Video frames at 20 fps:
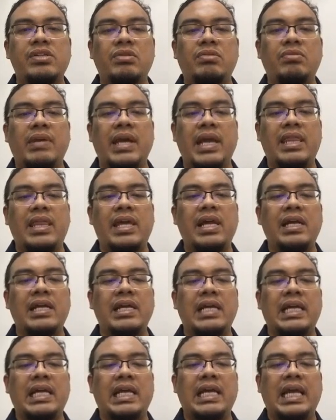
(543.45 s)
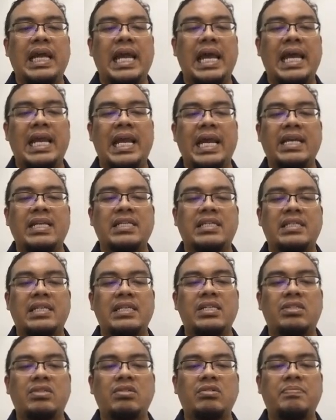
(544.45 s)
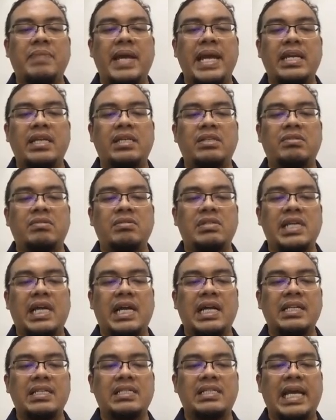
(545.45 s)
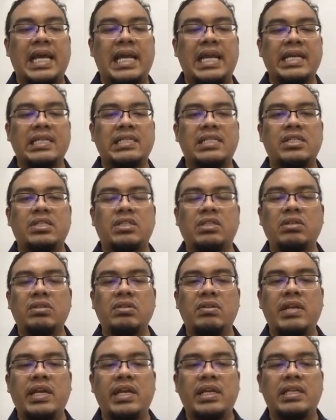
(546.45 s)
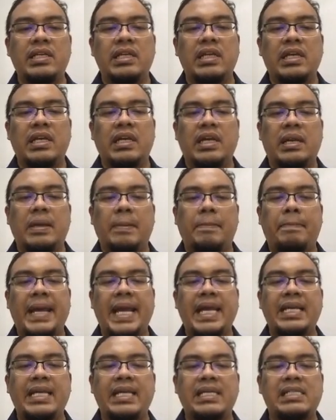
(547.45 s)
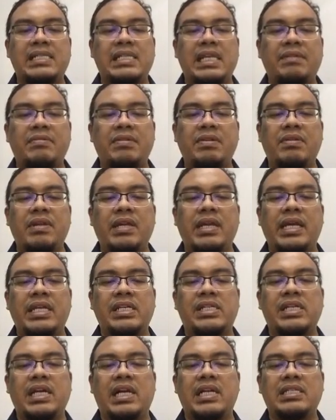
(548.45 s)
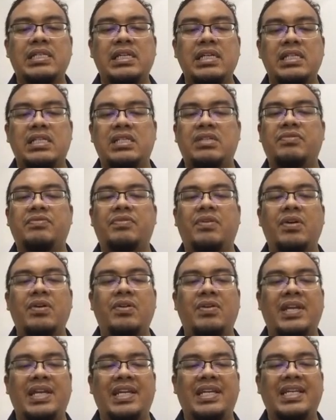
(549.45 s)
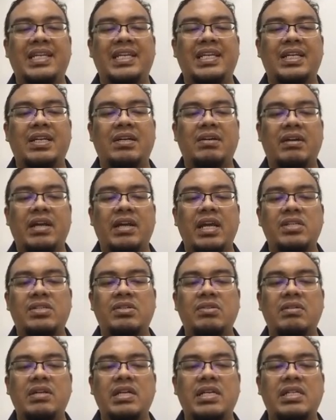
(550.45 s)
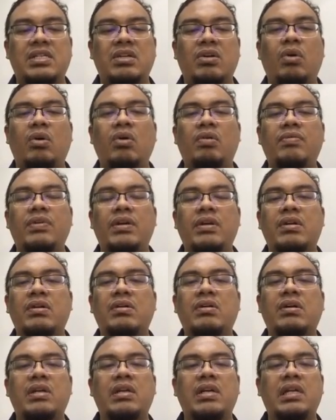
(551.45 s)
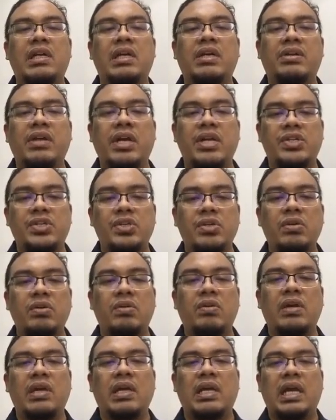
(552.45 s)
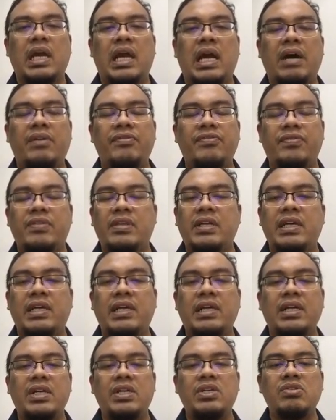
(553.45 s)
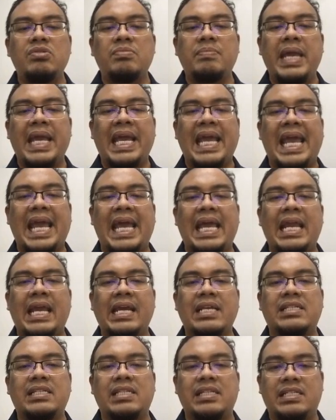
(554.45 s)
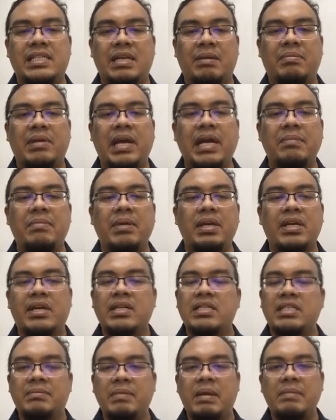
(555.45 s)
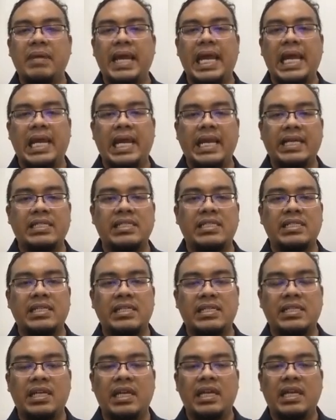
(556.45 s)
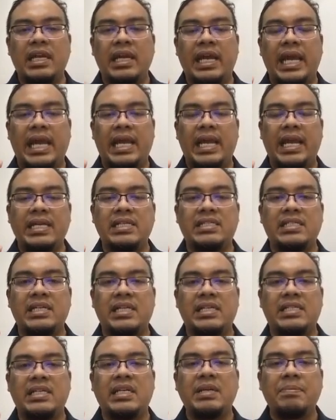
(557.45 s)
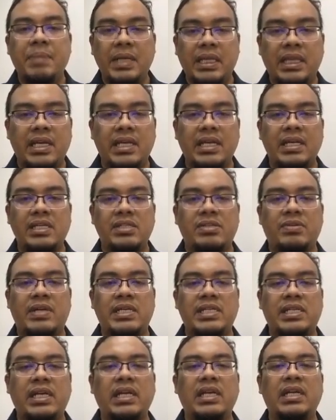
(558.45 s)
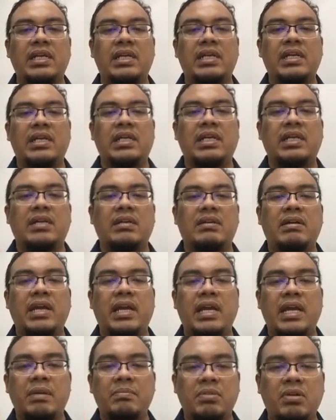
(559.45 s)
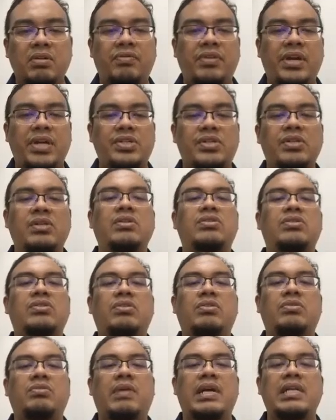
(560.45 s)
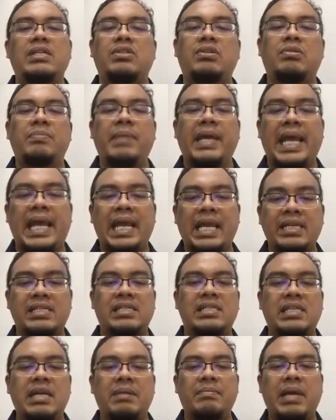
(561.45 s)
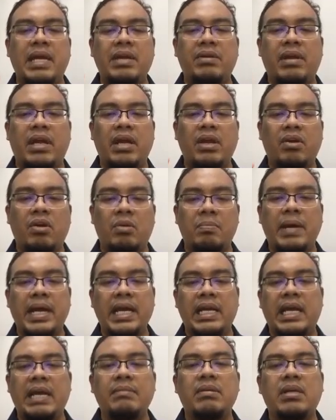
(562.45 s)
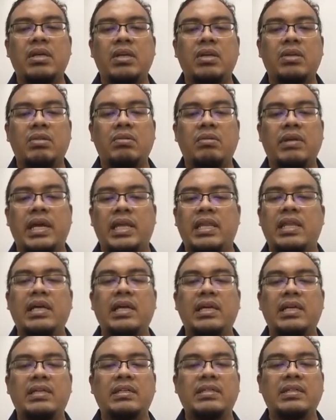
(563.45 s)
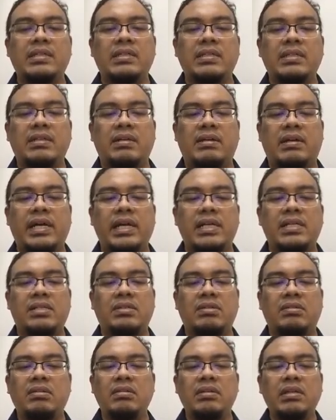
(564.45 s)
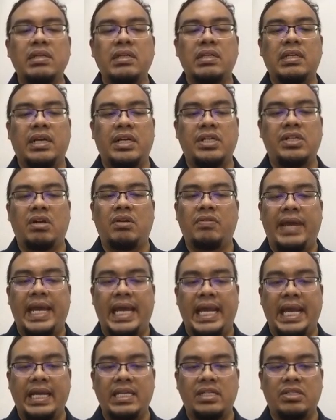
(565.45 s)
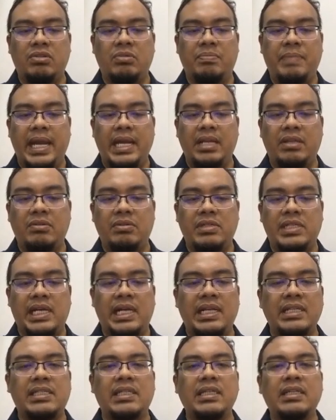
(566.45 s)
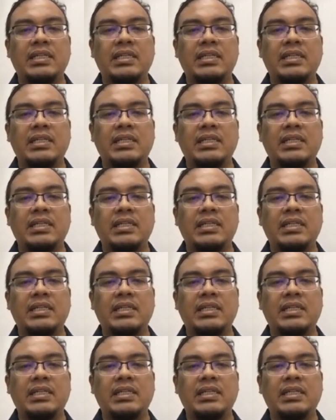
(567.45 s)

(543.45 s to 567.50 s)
together. Alex is to Ben is to Charles. Alex is 2 unit, Ben is 7 unit, and Charles is 4 unit. Okay, so this is the overall ratio after you make Alex the same, right? Because remember, Alex is repeated in this question. Okay, in both ratios. So once you make Alex the same, then you can combine them together. All right, so ratio of Alex to Ben to Charles